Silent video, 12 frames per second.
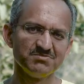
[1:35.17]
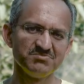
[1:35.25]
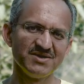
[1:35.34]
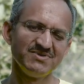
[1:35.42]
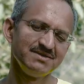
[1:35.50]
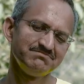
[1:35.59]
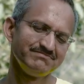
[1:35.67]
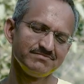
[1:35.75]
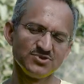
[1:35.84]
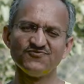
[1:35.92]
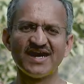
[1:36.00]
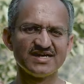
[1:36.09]
Maybe
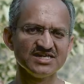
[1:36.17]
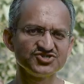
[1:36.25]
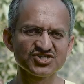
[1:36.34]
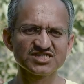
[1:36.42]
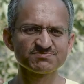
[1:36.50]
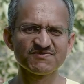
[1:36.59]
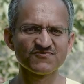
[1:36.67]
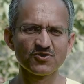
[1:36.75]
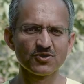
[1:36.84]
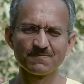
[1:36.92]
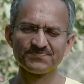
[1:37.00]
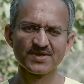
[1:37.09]
you've had injuries
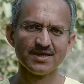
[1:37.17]
before.